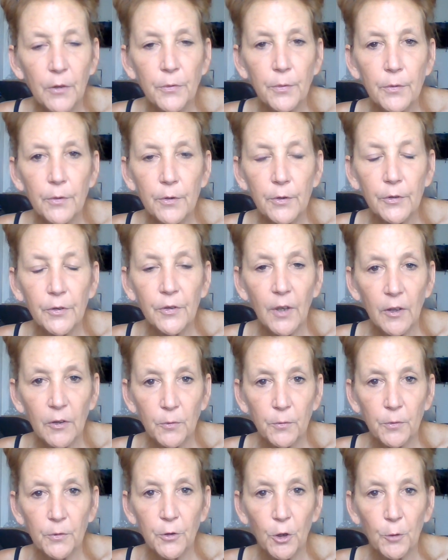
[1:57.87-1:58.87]
through their
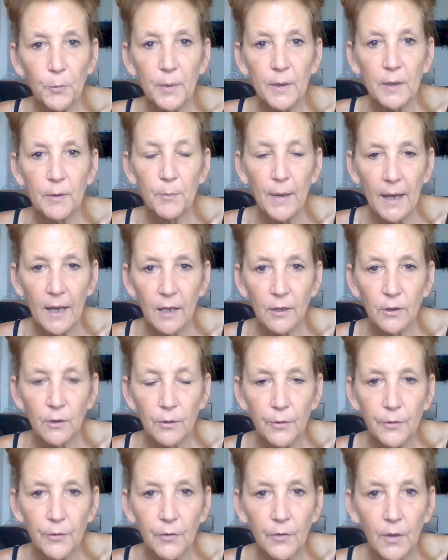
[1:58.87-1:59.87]
sesquiterpene
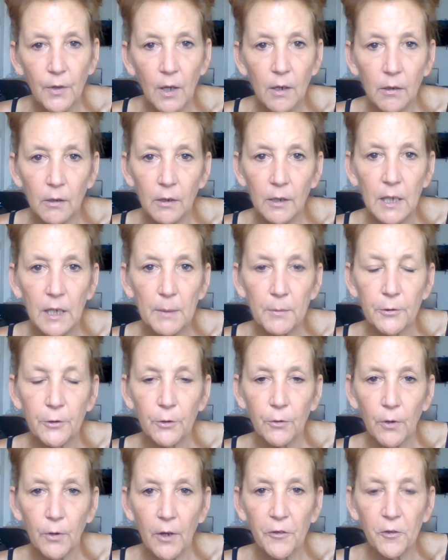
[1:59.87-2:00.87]
panels, are able to
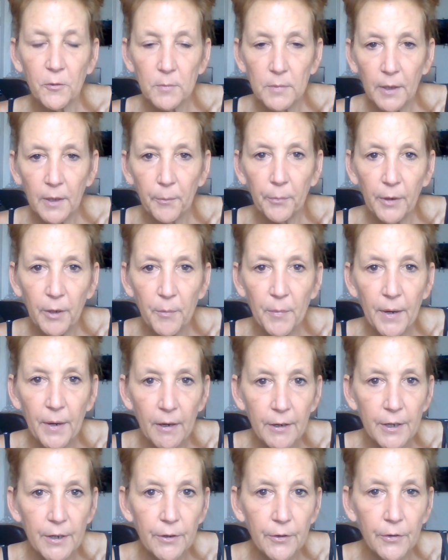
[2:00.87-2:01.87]
cross the blood brain
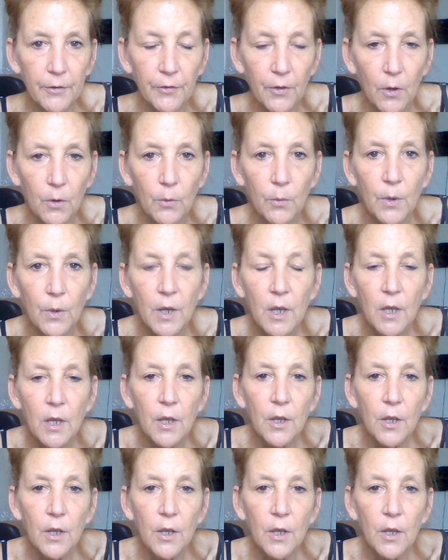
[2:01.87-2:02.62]
barrier. So